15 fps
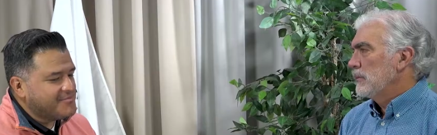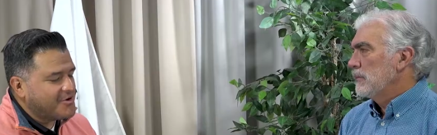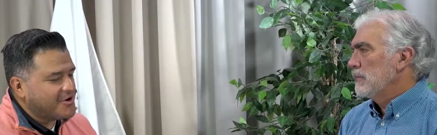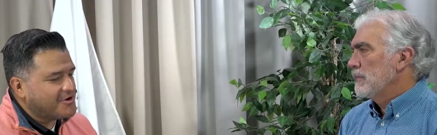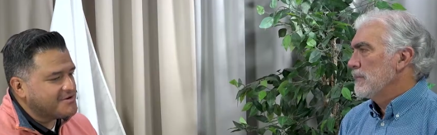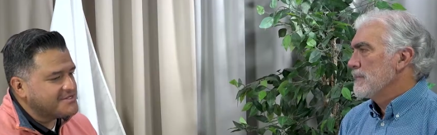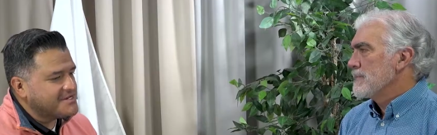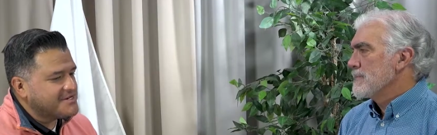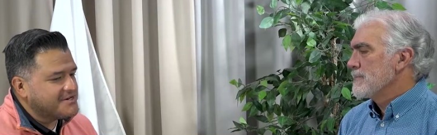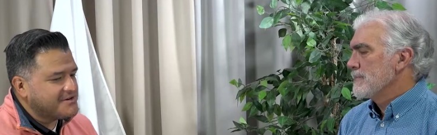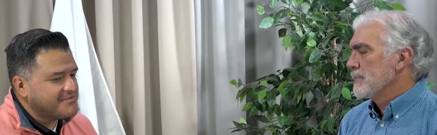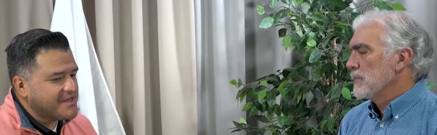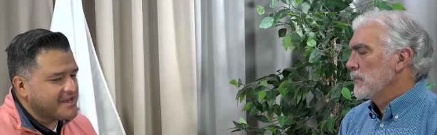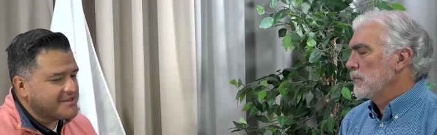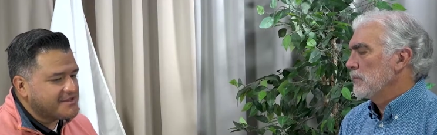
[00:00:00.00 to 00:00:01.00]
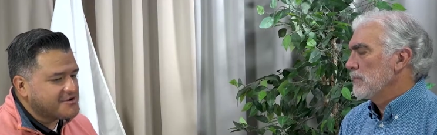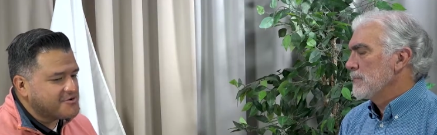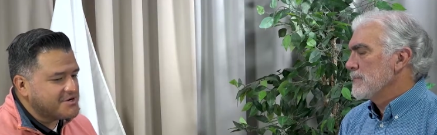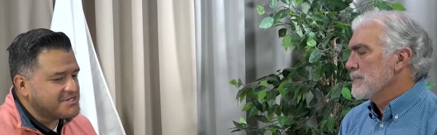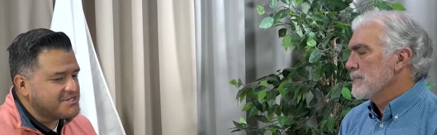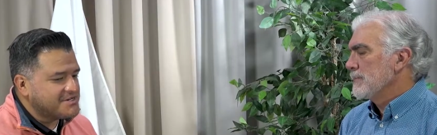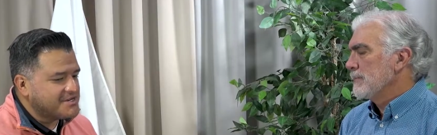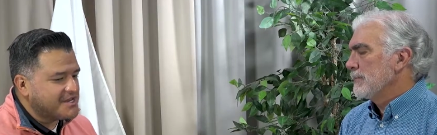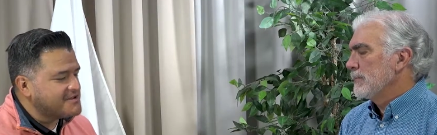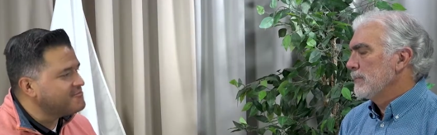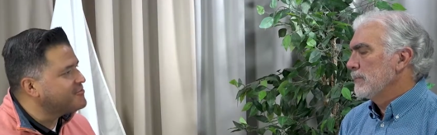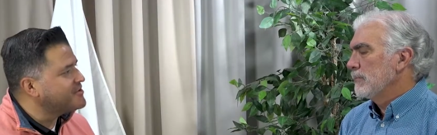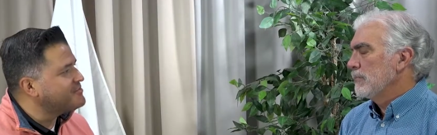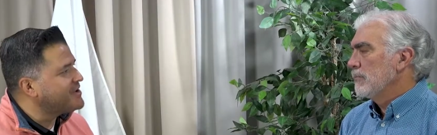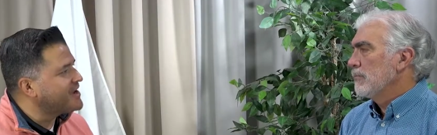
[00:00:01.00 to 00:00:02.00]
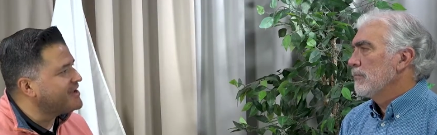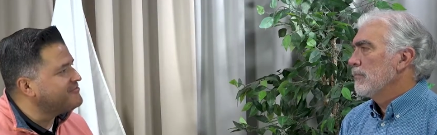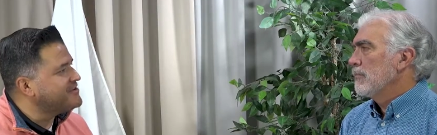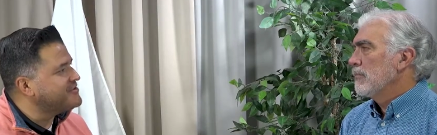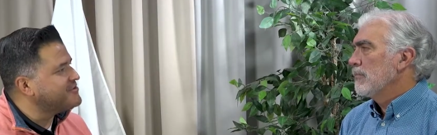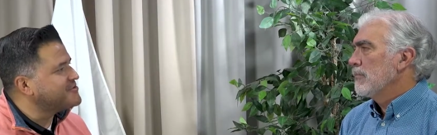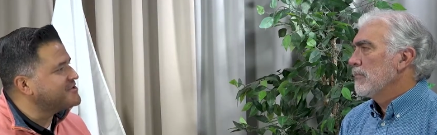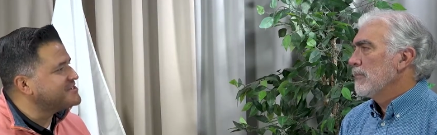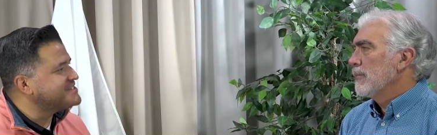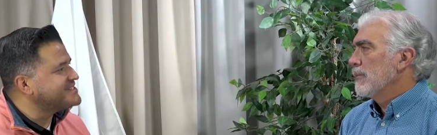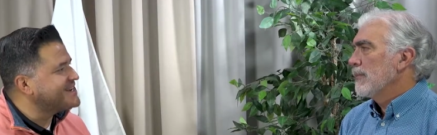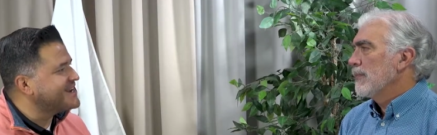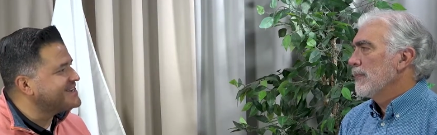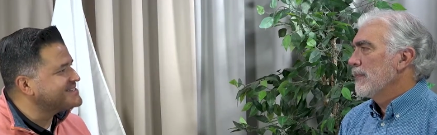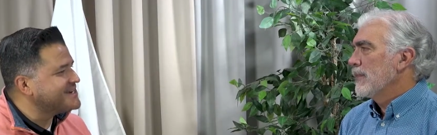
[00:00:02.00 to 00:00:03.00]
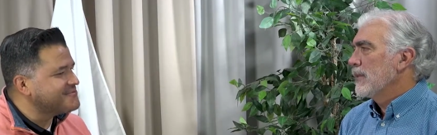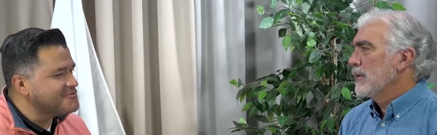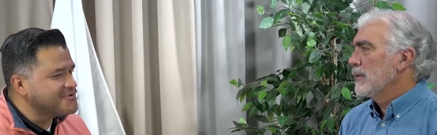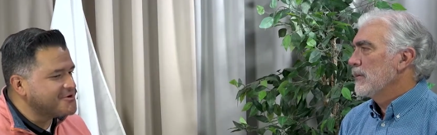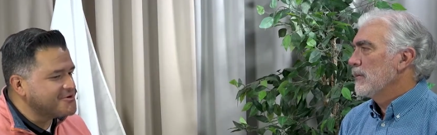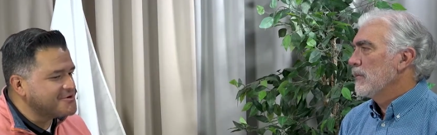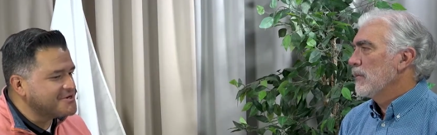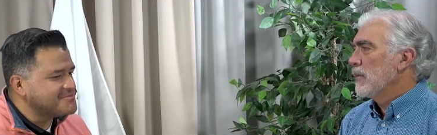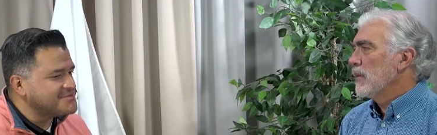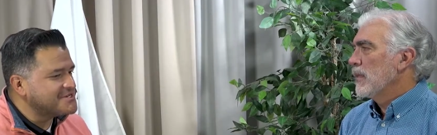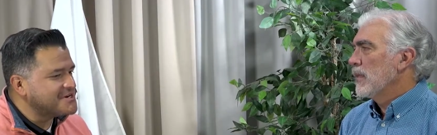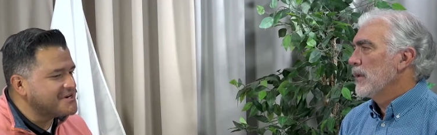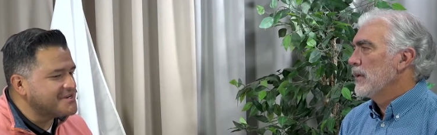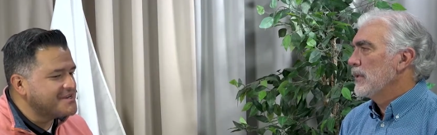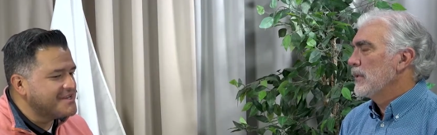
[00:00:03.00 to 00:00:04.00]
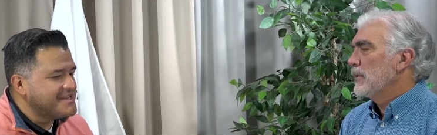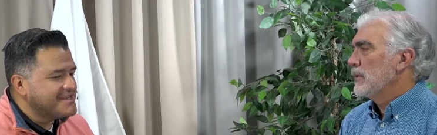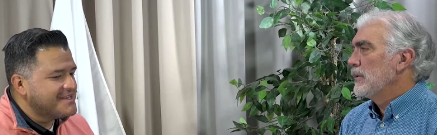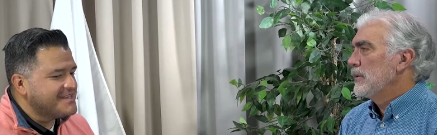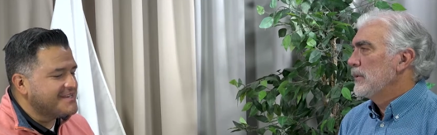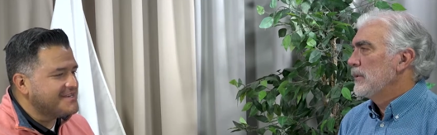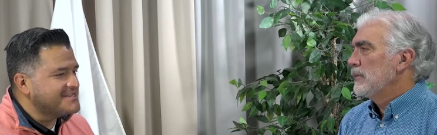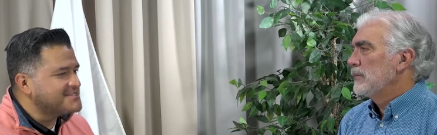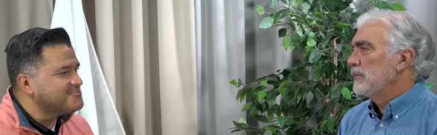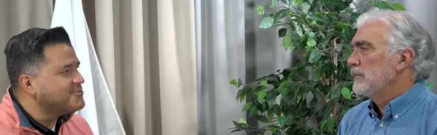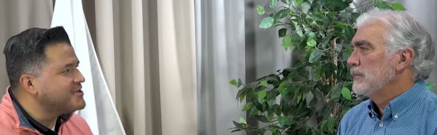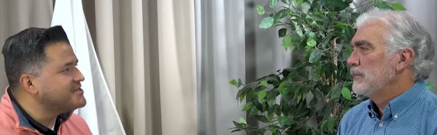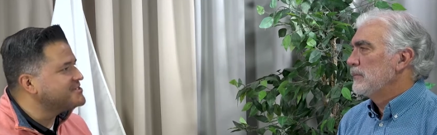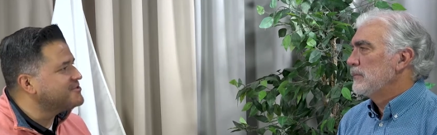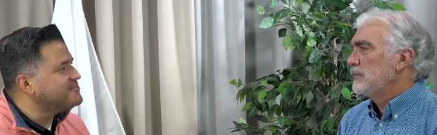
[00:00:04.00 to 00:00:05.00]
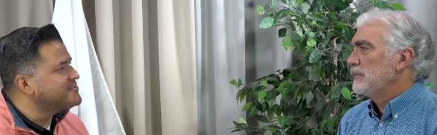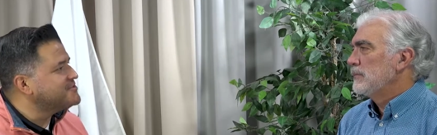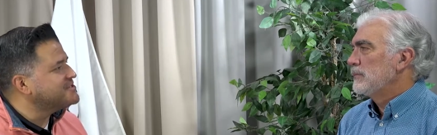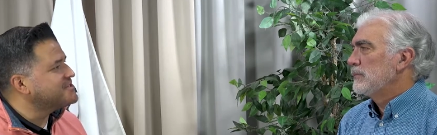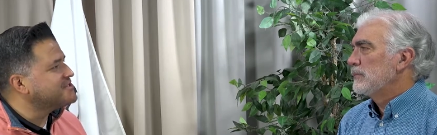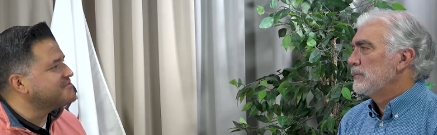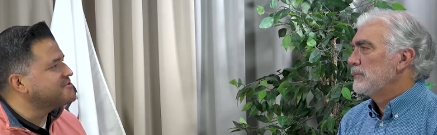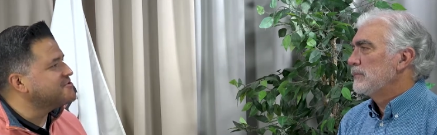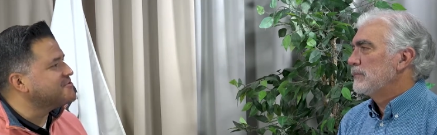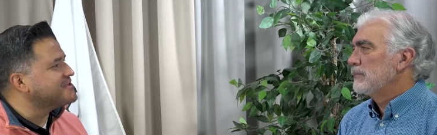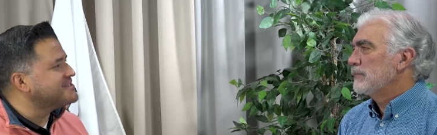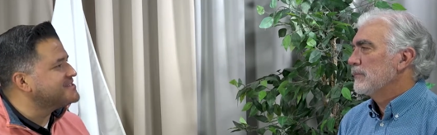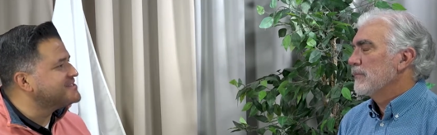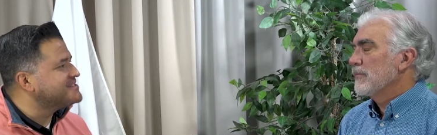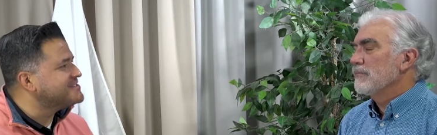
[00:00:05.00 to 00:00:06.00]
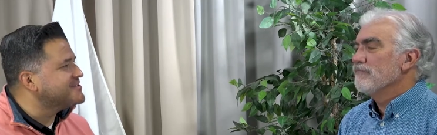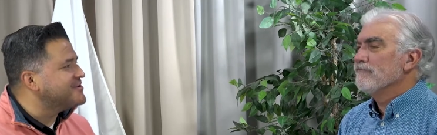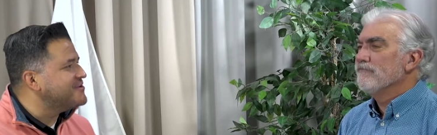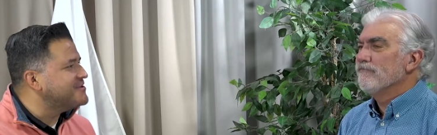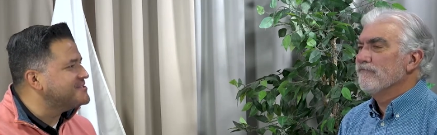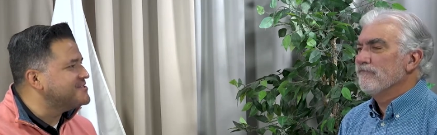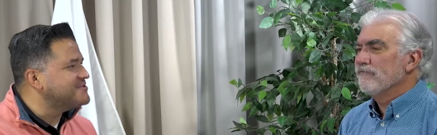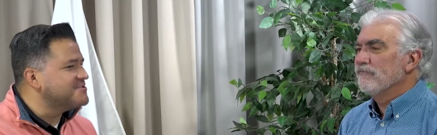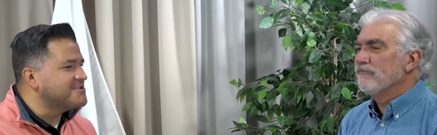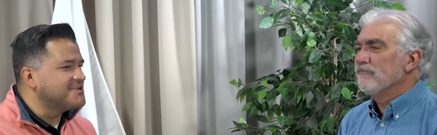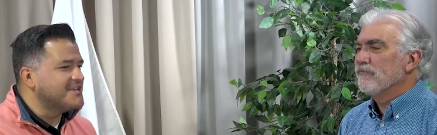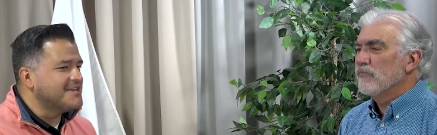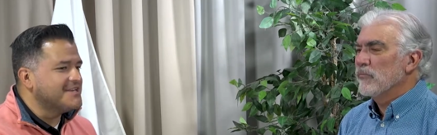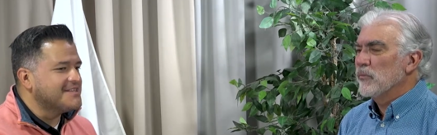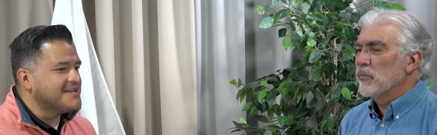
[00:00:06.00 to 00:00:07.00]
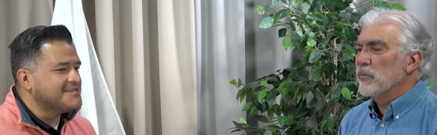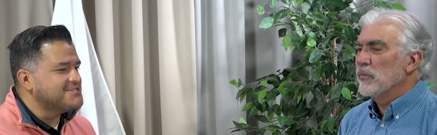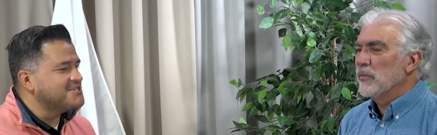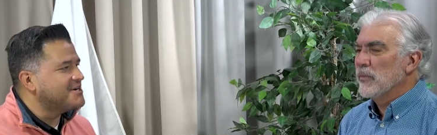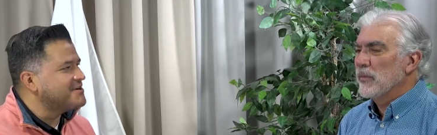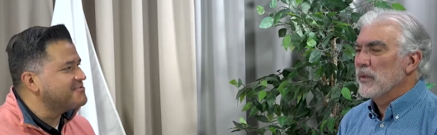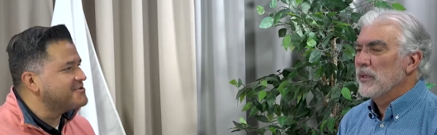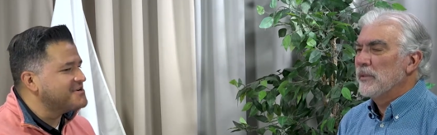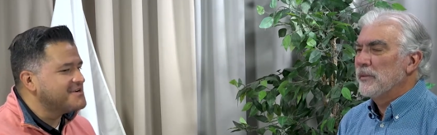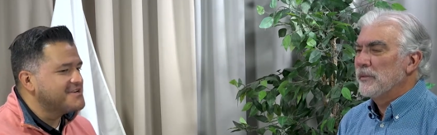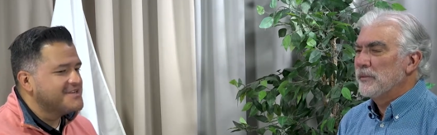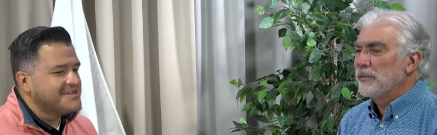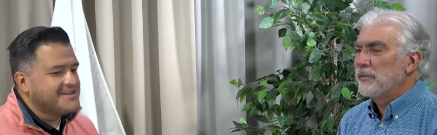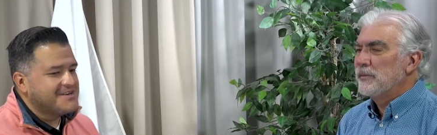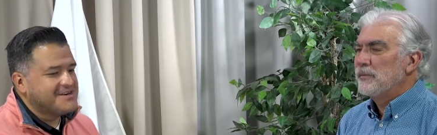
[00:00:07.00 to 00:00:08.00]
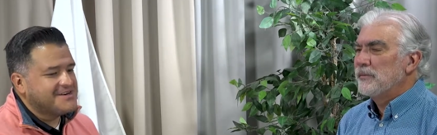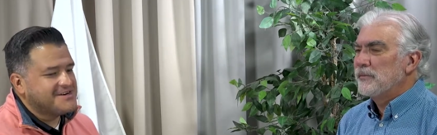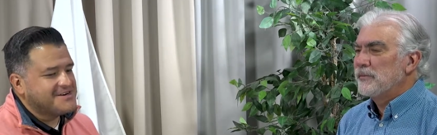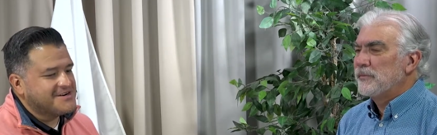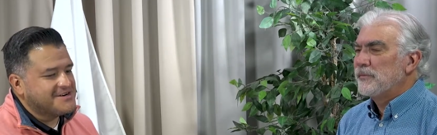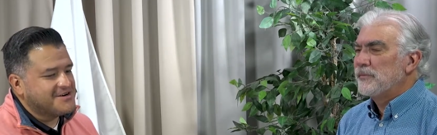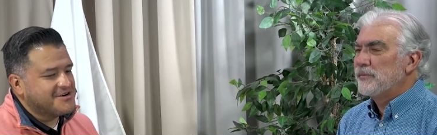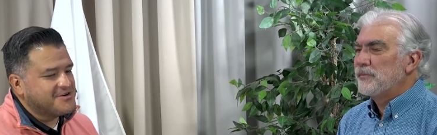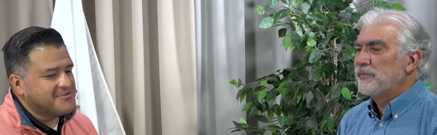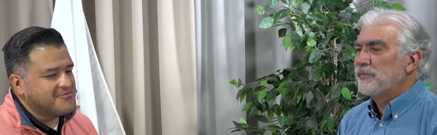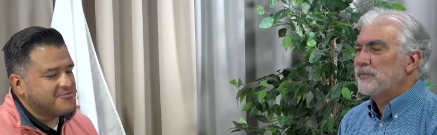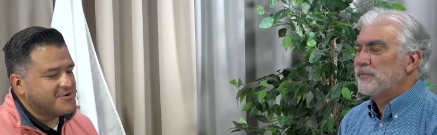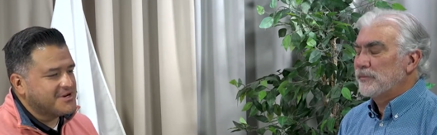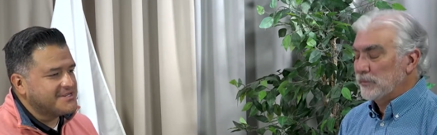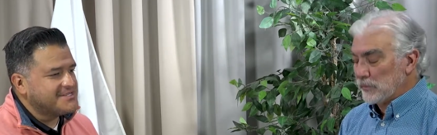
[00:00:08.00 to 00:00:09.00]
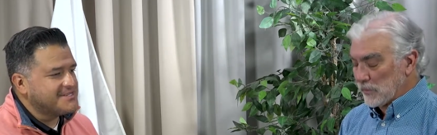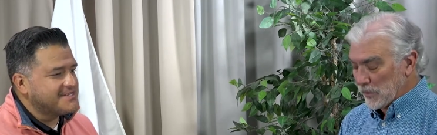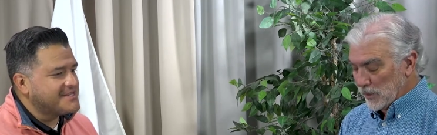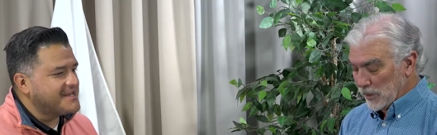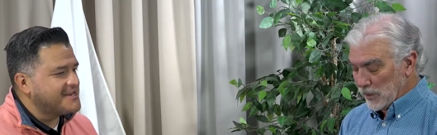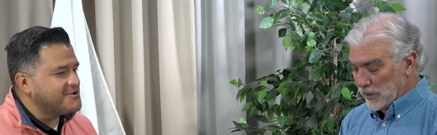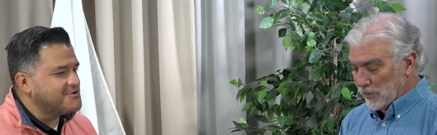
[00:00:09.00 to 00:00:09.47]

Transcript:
Speaker 1: part uh, of that, that question, kind of one of my favorite questions that I ask everyone who comes on, is what is their music of choice? So mm-hmm. as you're looking in that genre uh, of what is it that